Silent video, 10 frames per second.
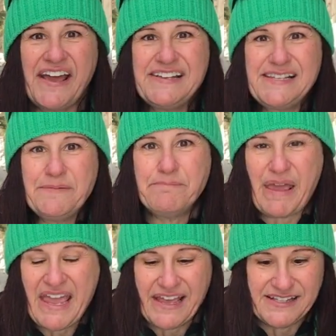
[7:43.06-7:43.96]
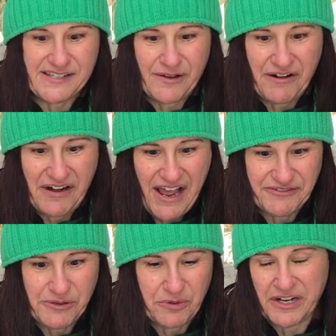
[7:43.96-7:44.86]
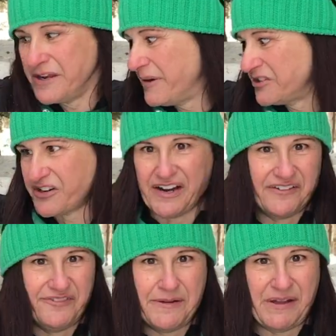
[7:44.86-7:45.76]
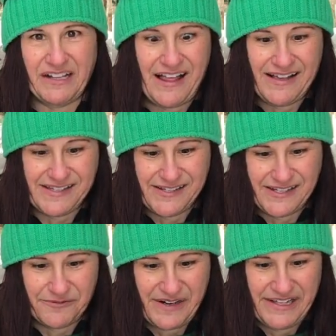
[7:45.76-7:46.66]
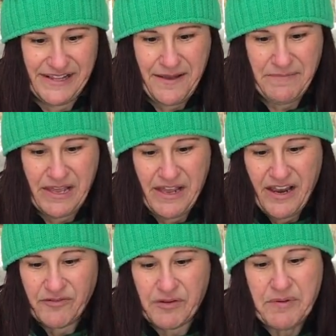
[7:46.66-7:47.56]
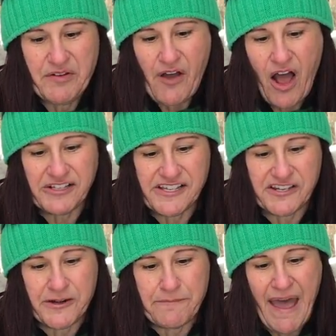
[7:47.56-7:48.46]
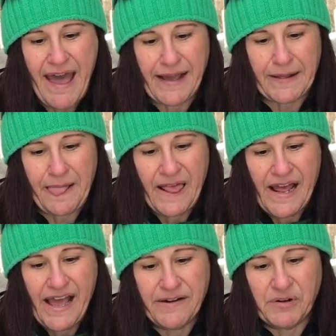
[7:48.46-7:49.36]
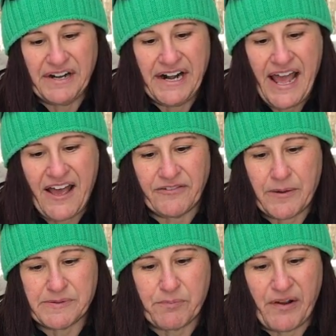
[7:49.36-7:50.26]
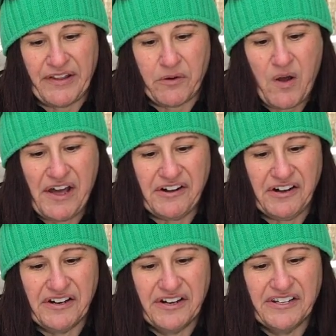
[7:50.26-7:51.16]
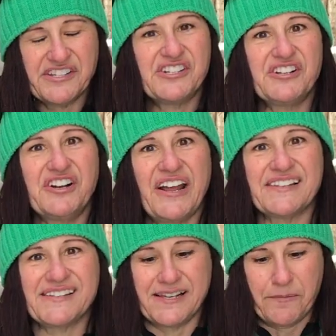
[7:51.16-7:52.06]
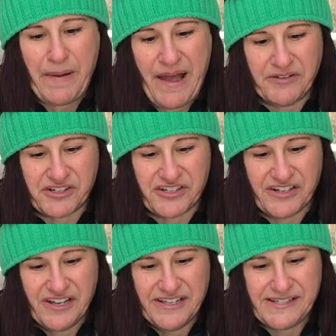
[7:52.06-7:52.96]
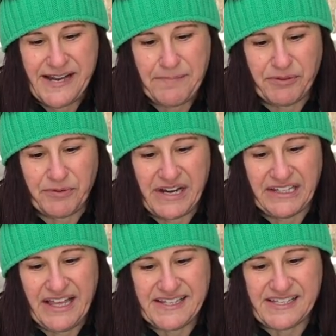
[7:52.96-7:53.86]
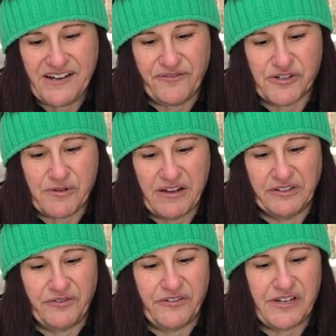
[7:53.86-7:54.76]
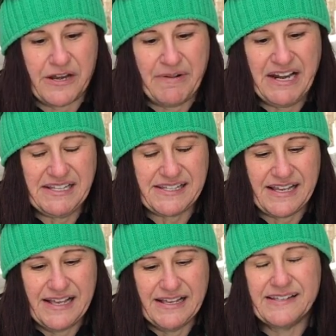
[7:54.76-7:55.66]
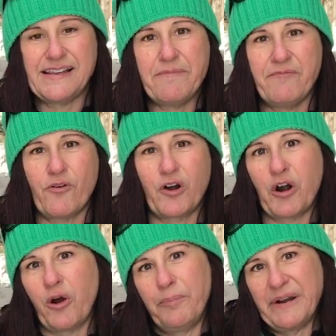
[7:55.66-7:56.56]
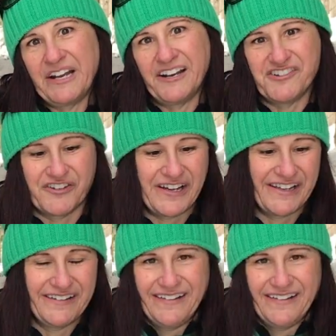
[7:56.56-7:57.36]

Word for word: nice and big, so I don't have to worry about trying to find my glasses to read them. Remove oxygen pack, add one and a half cups boiling water, stir and seal pouch. Step three, let sit for twelve to fifteen minutes. Step four, open and enjoy.